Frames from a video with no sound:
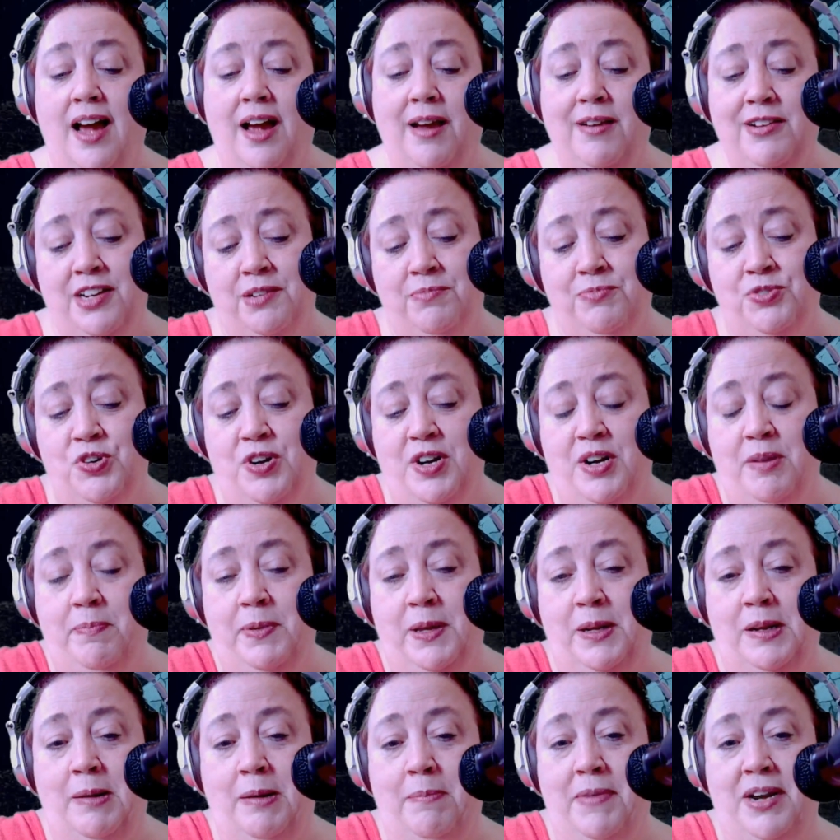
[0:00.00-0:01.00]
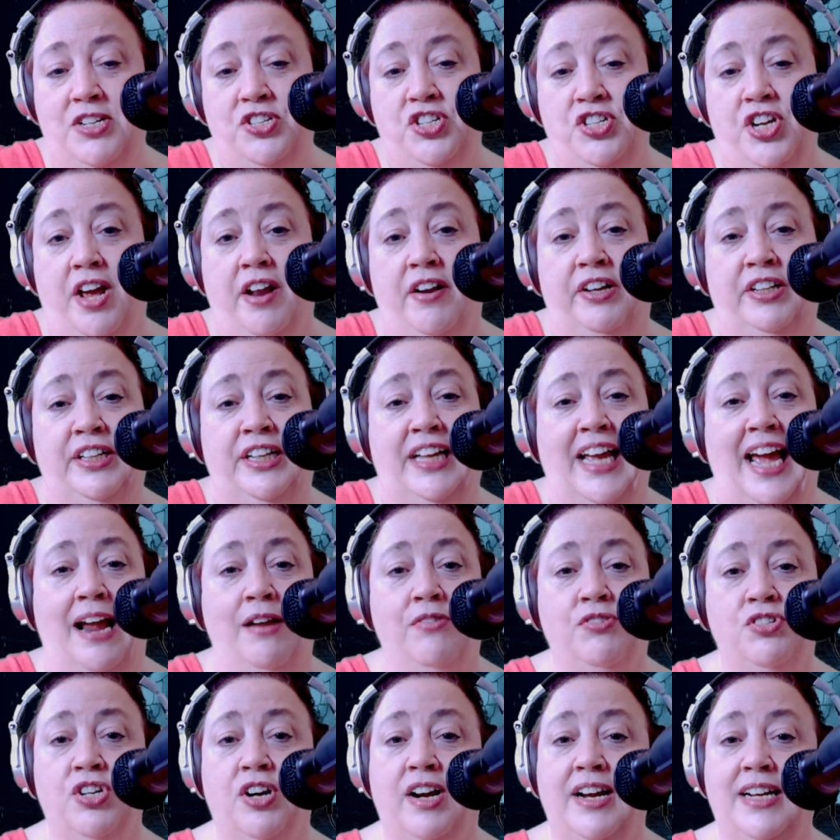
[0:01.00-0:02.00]
I am trying to build up my channel.
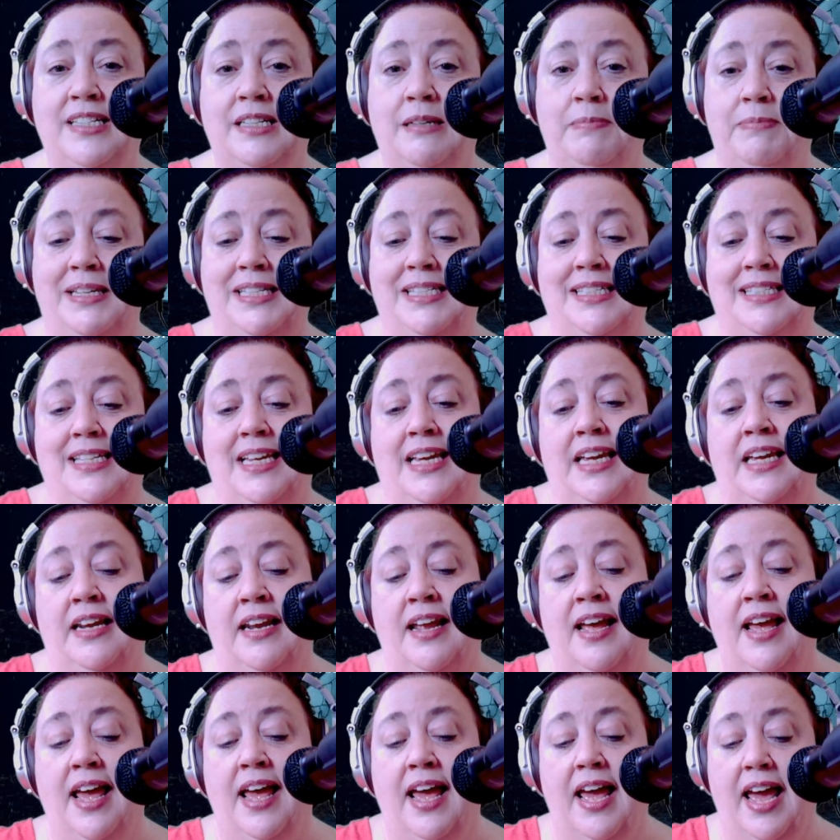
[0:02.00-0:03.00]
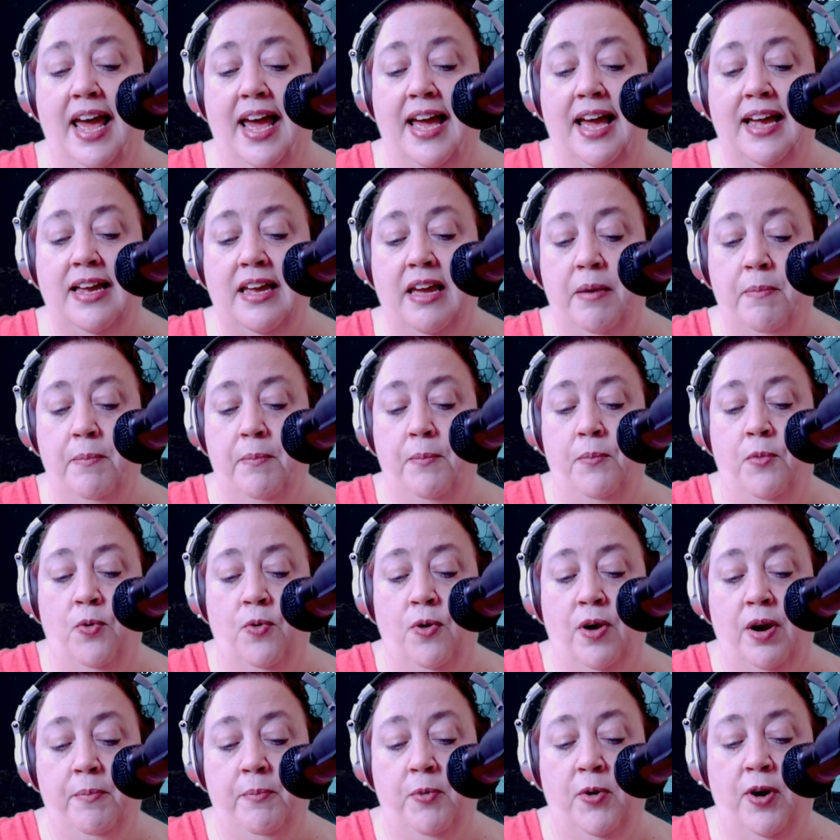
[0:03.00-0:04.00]
I'm trying to be seen and get
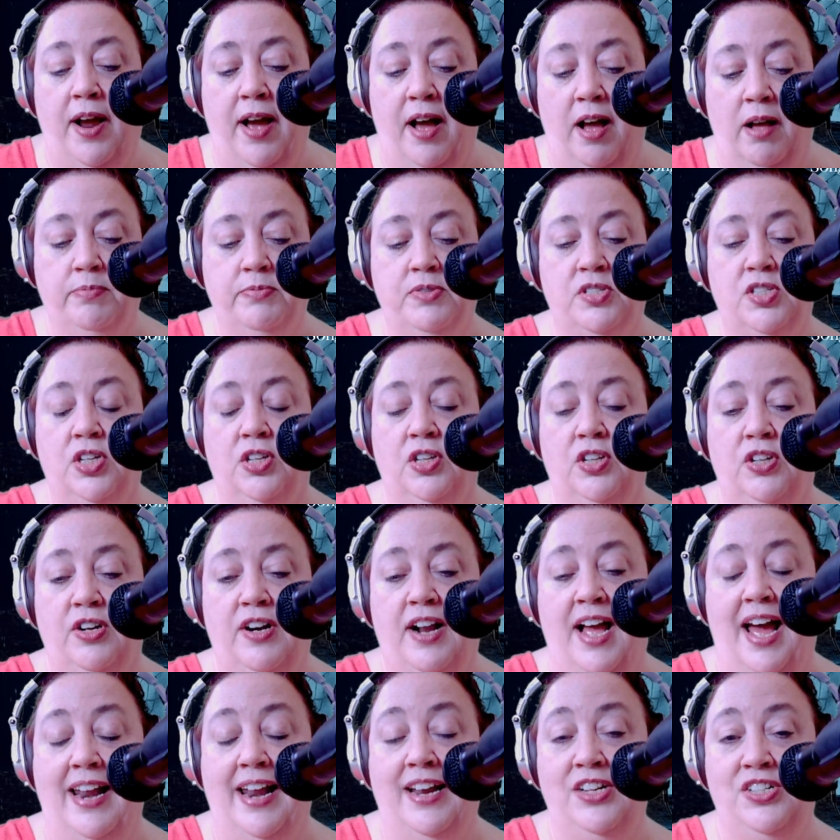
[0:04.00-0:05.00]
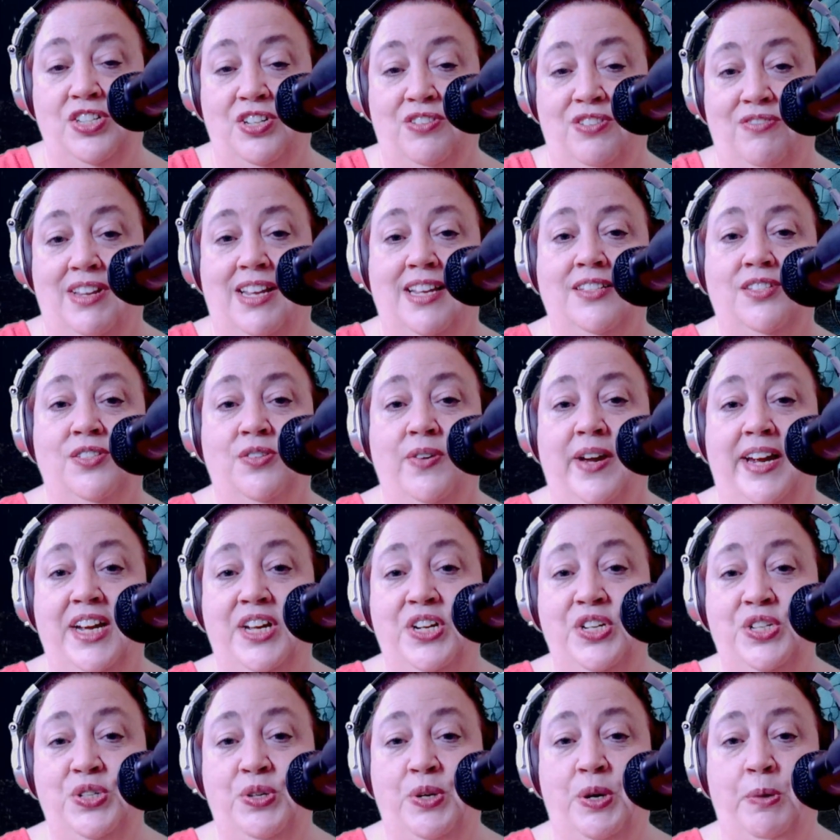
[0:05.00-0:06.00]
more and more help to learn how to do this so I
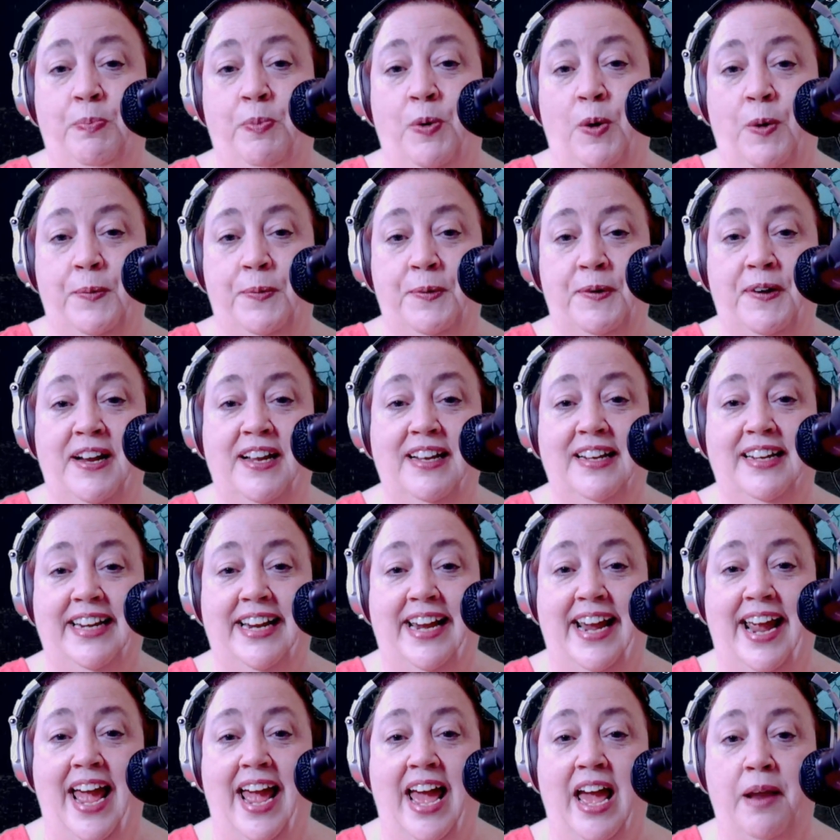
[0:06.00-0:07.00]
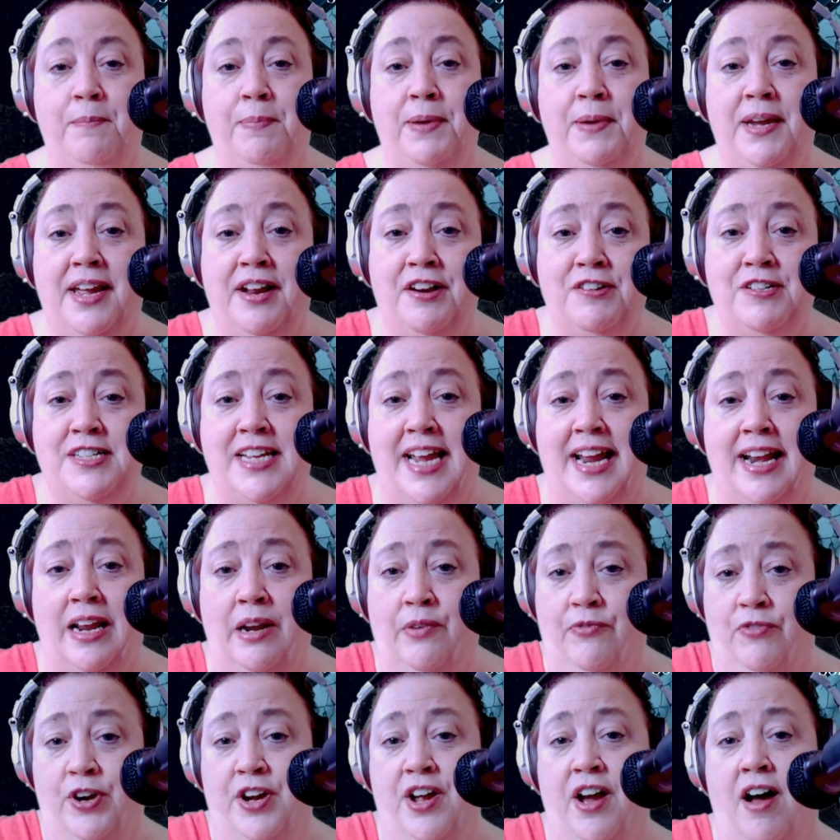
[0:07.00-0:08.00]
can do it appropriately and be entertaining
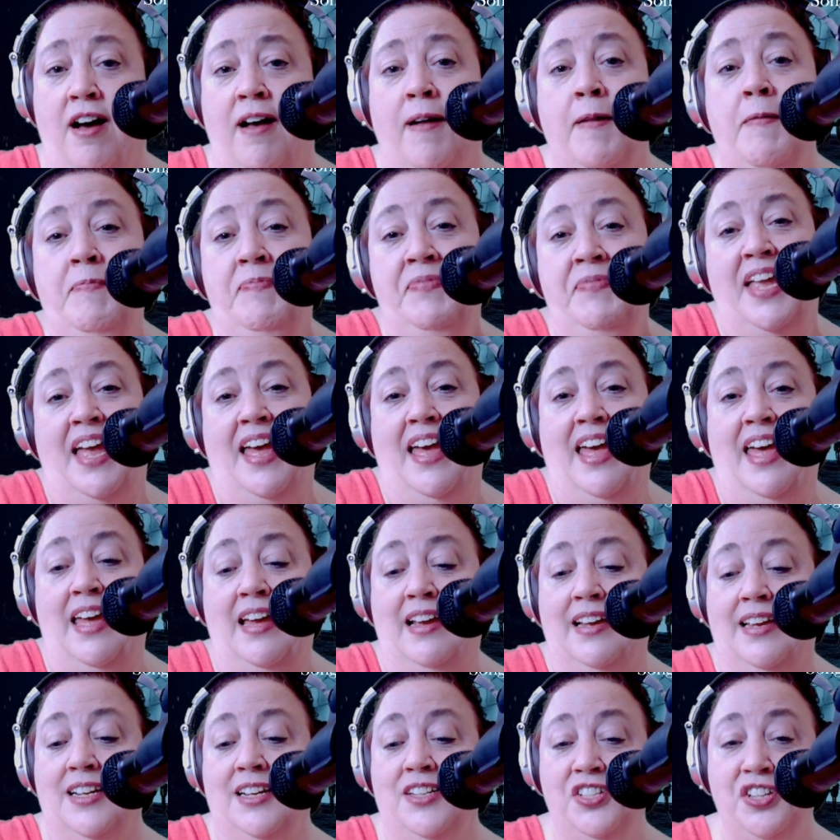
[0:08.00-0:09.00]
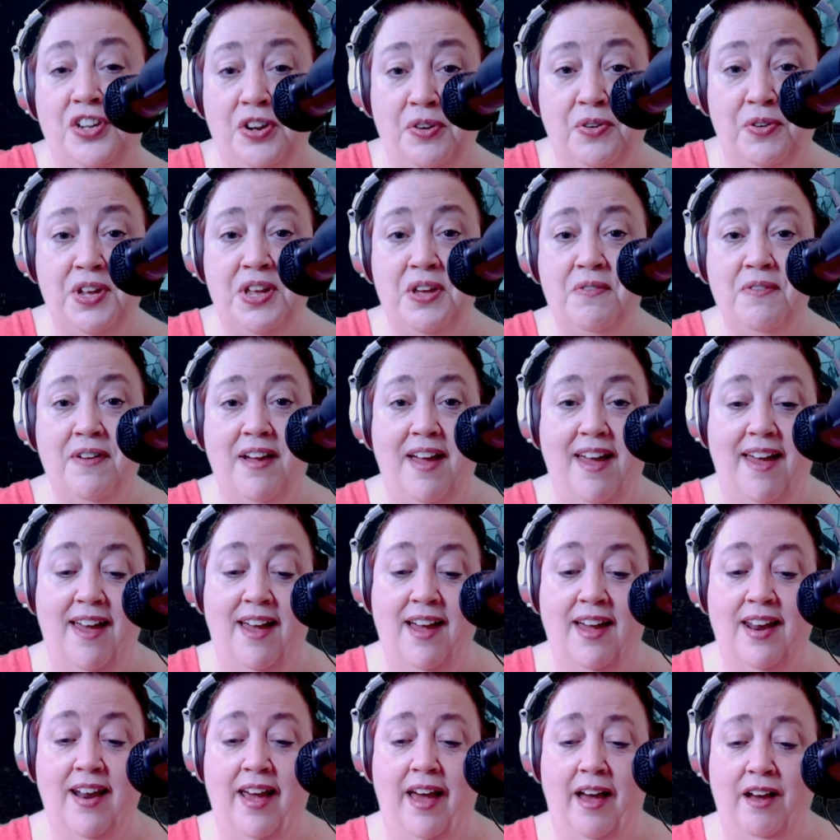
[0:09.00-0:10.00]
for y'all and get to know you
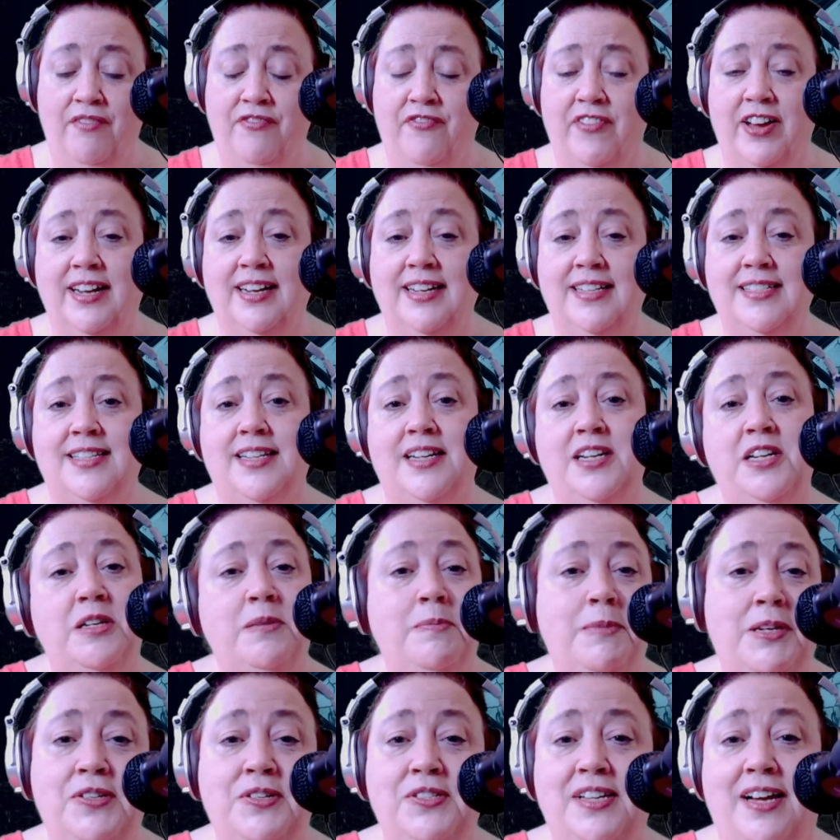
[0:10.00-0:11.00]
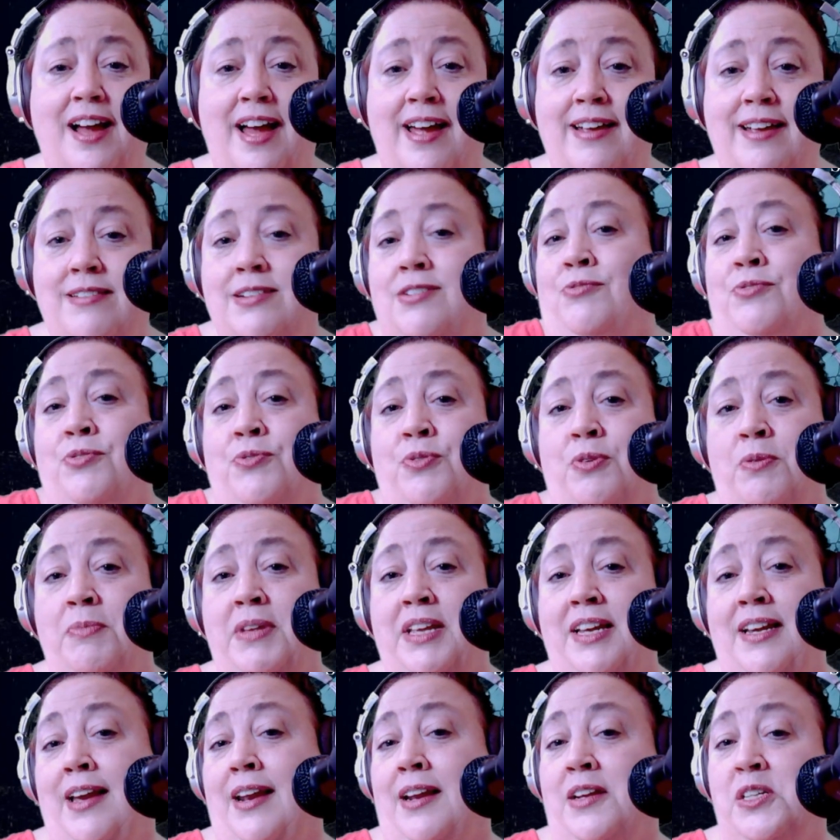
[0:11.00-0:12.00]
and have fun listening to music I don't
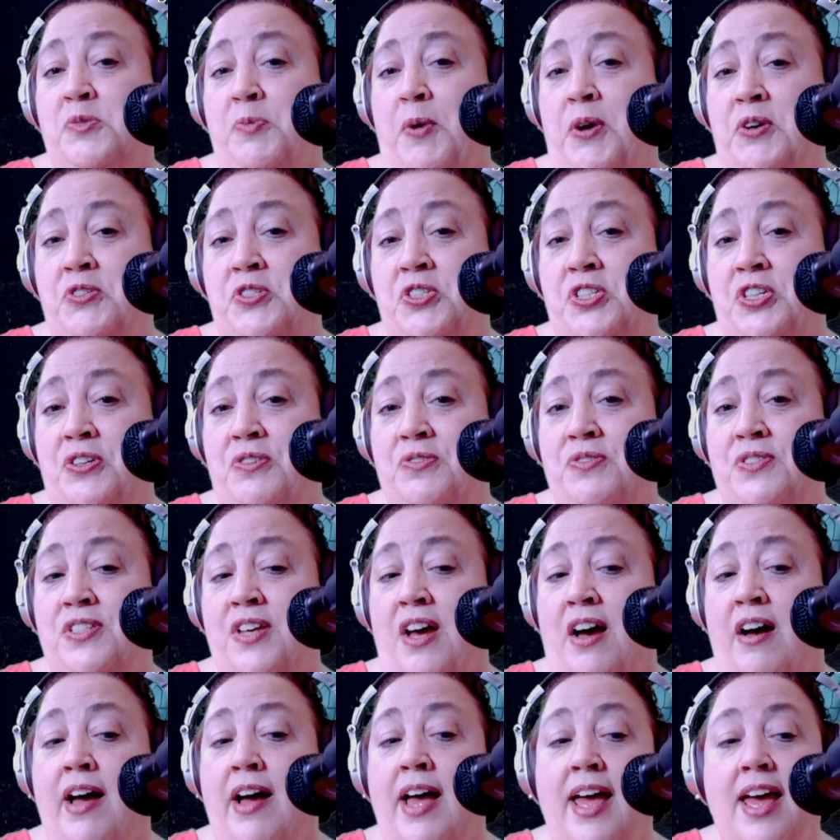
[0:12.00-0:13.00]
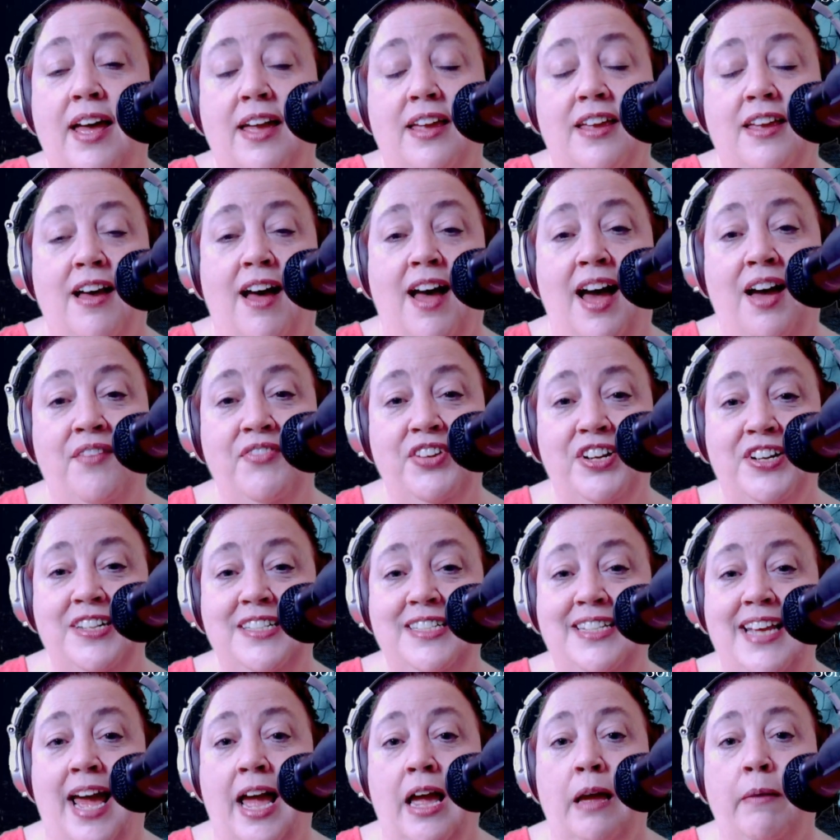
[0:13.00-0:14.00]
normally get exposed to. So, y'all have a good
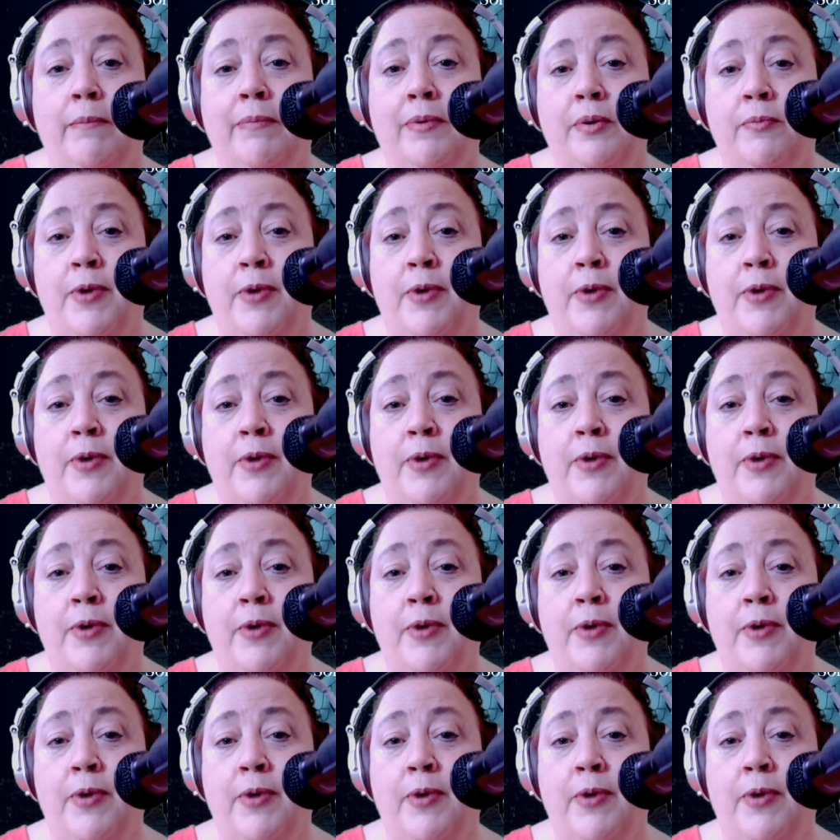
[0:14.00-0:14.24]
day.